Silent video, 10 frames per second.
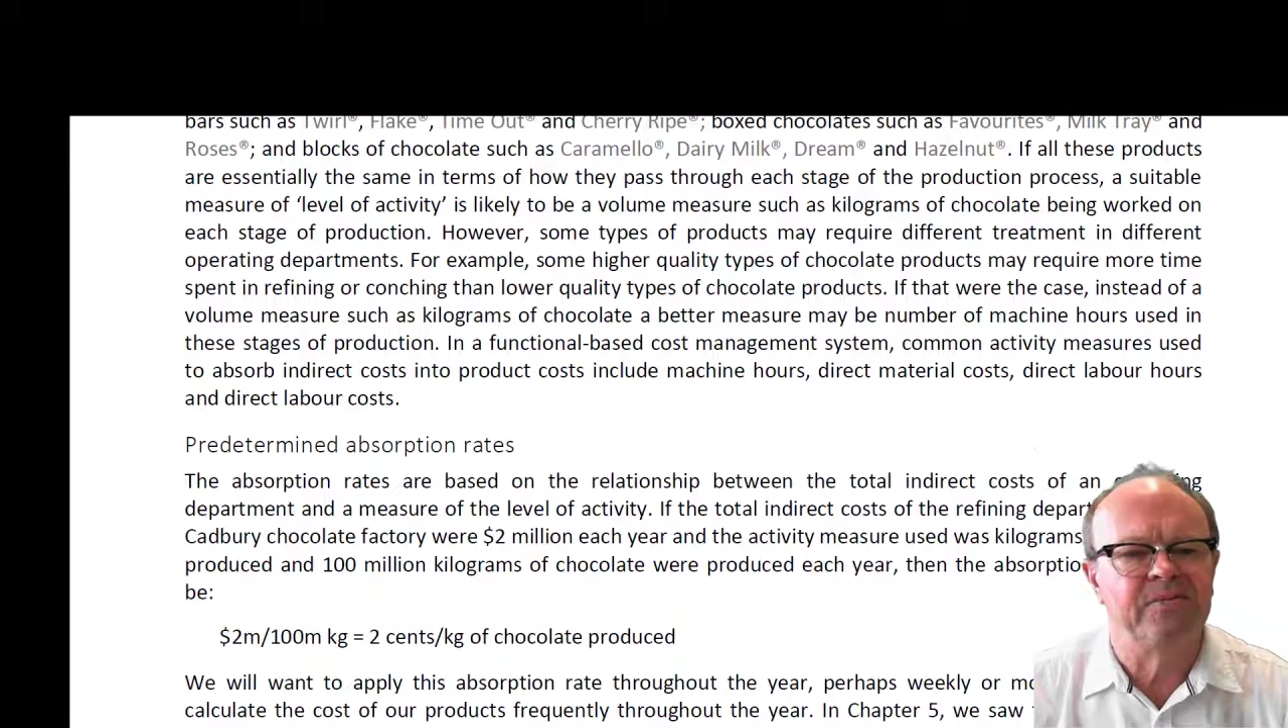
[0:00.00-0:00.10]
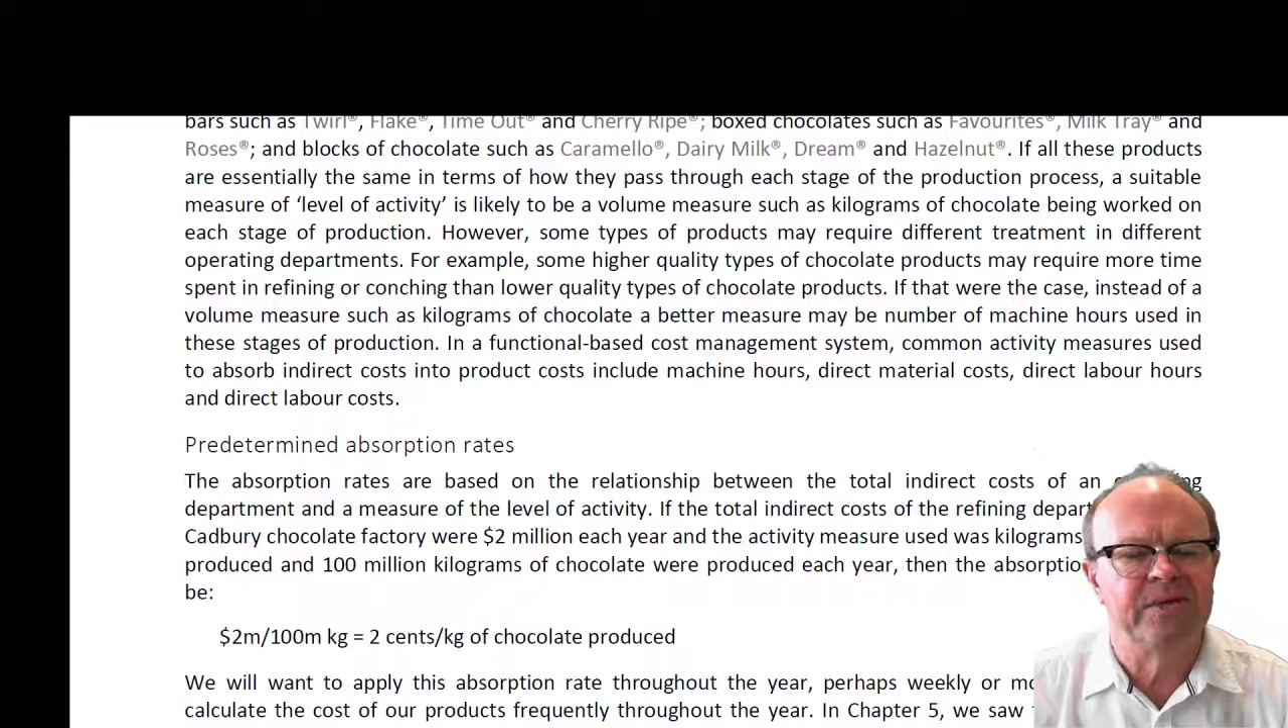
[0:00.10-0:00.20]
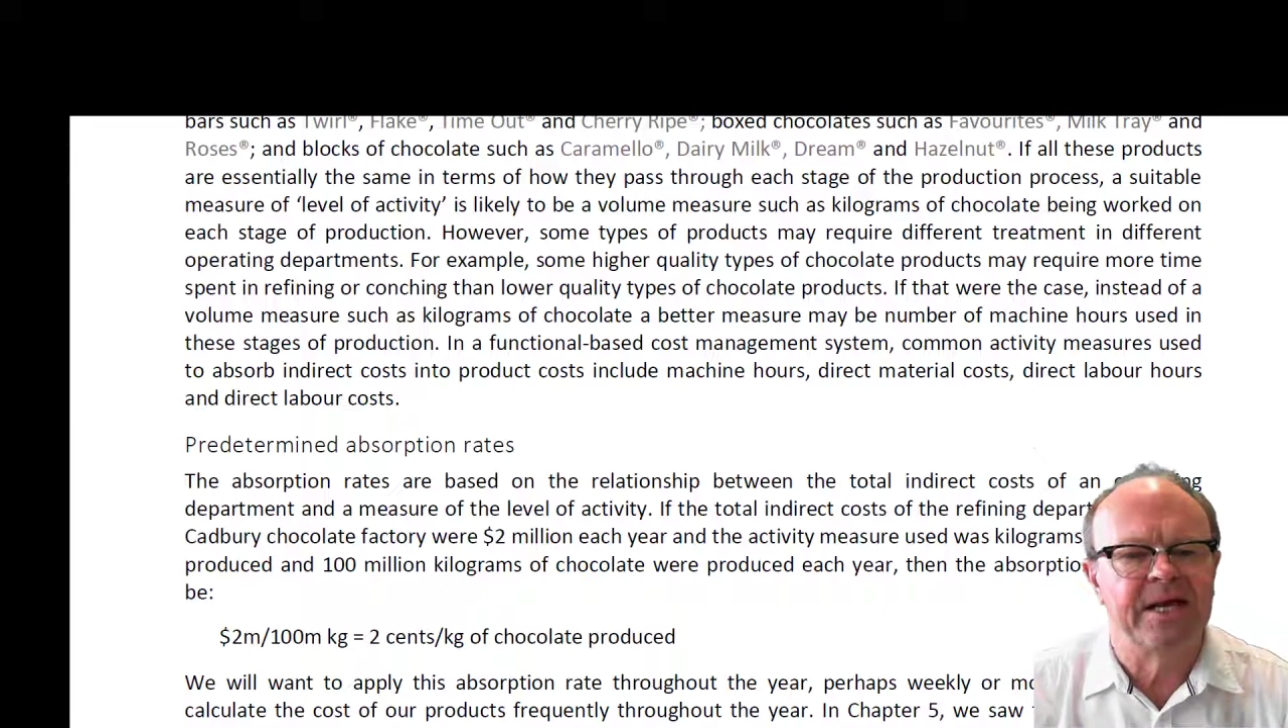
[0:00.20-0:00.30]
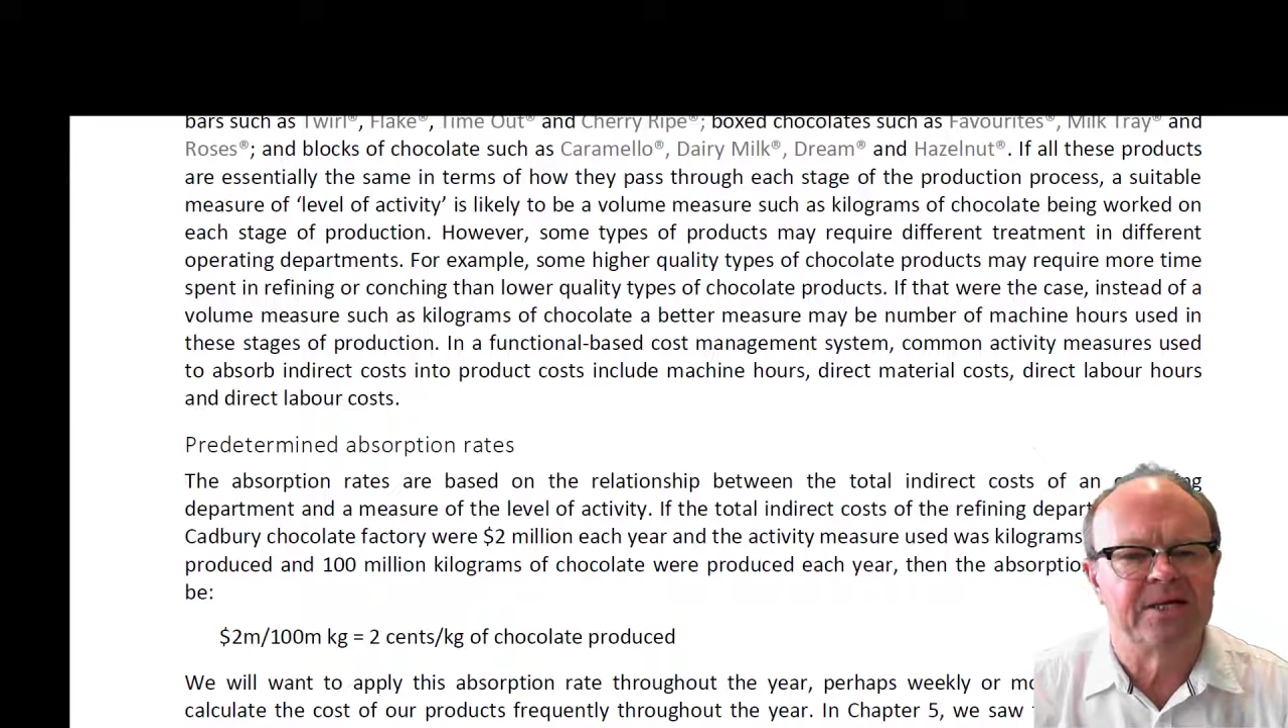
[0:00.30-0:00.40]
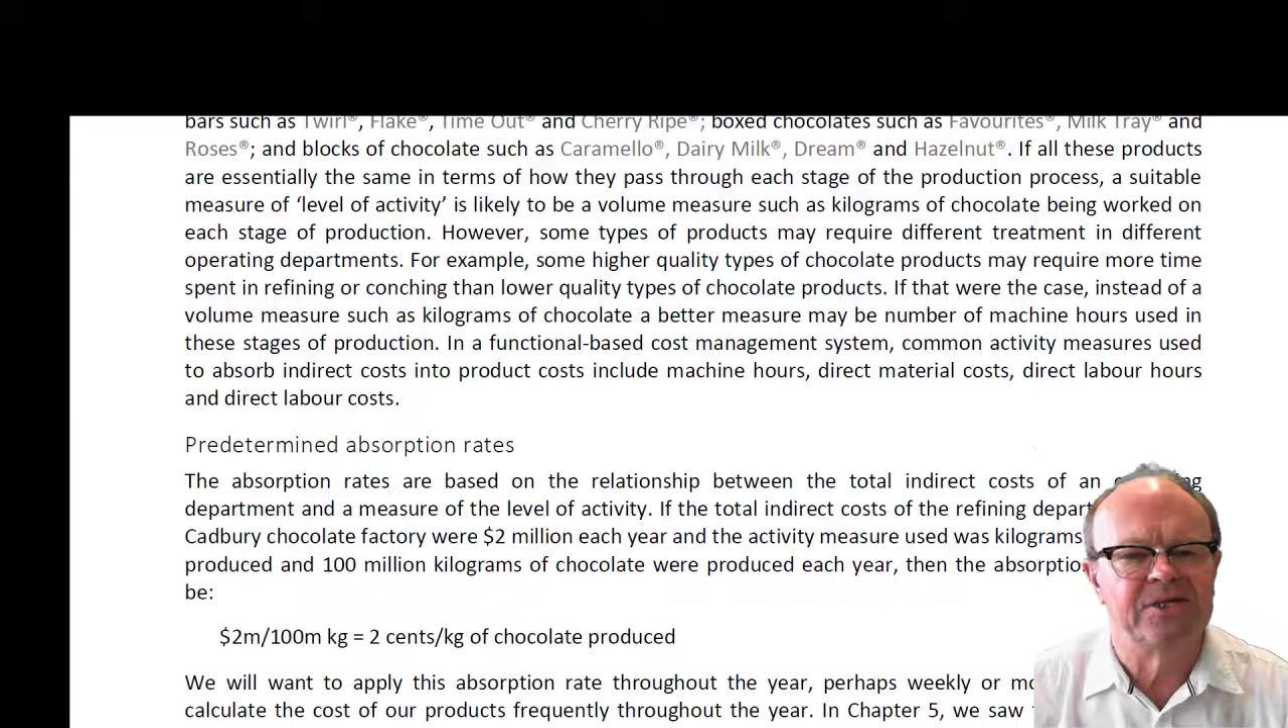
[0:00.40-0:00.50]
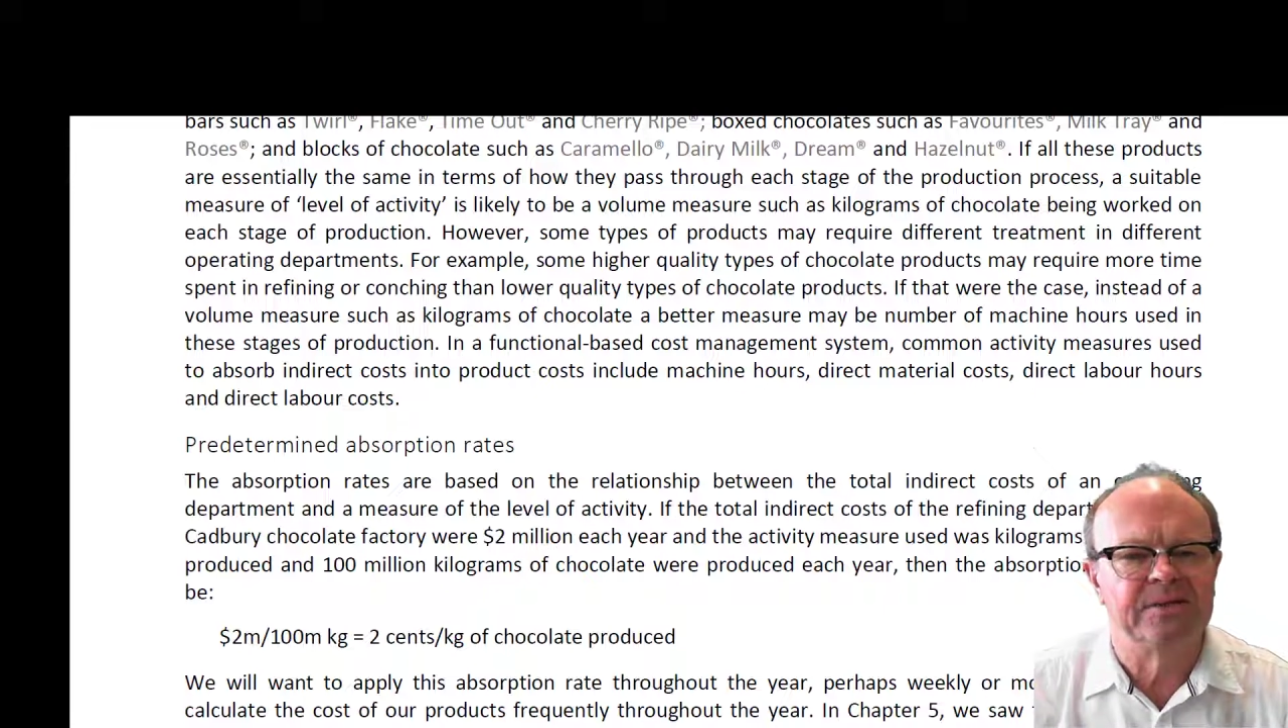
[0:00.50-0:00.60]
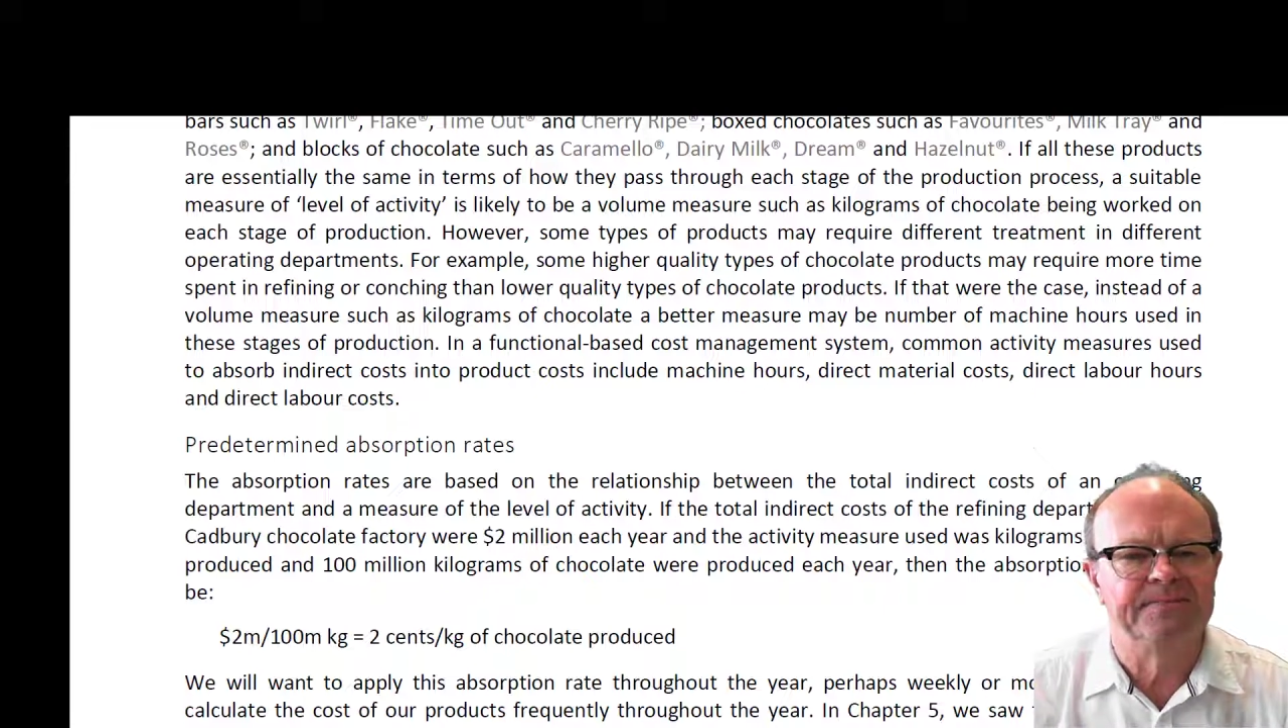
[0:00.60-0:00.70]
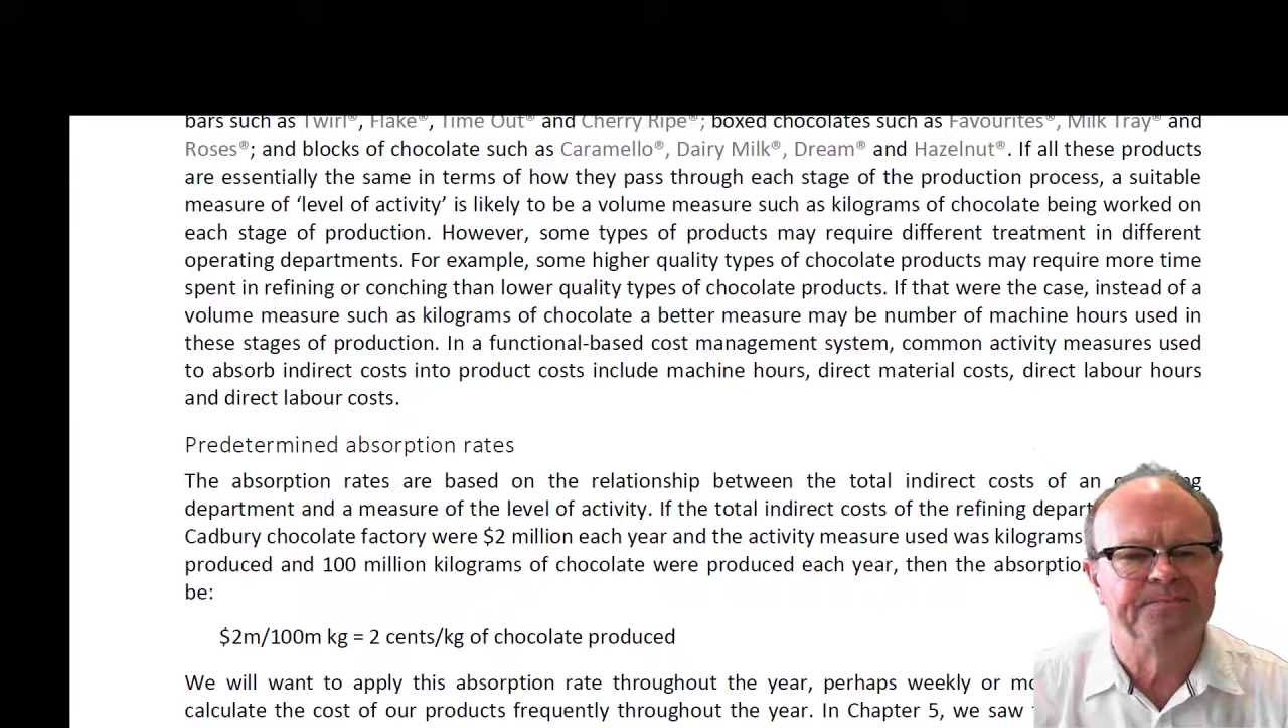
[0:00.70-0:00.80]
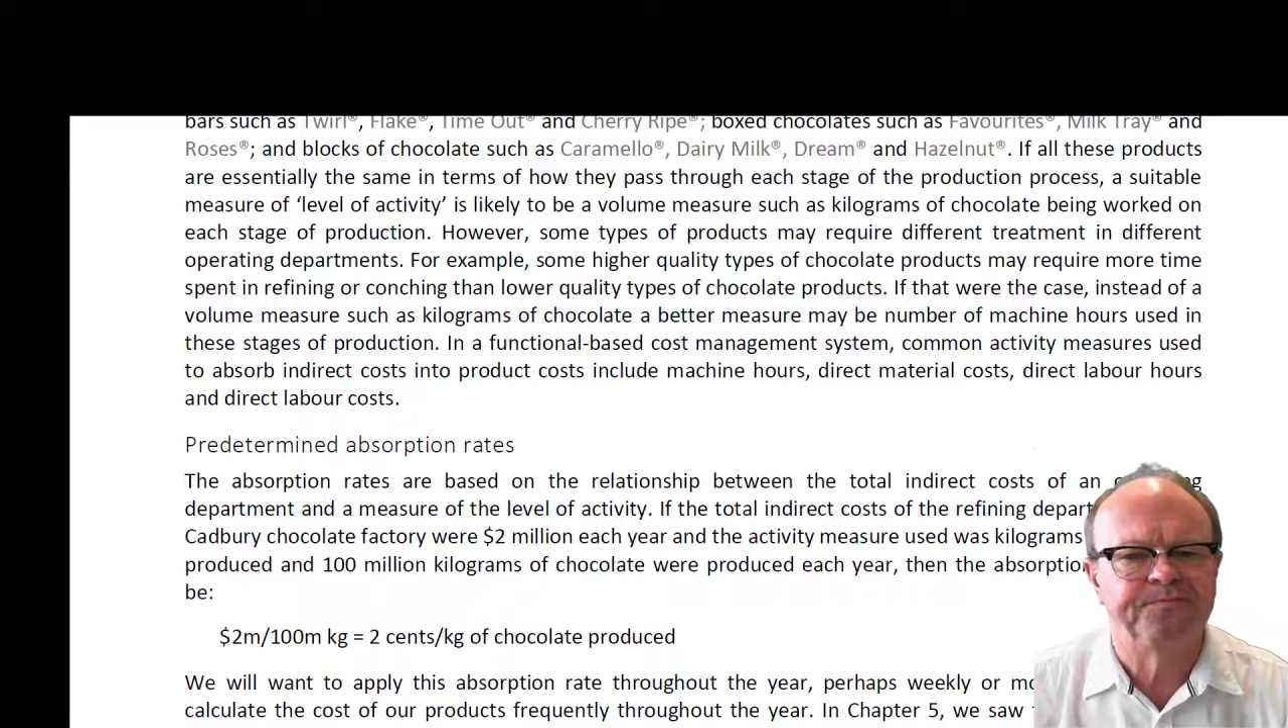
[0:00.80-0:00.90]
of production.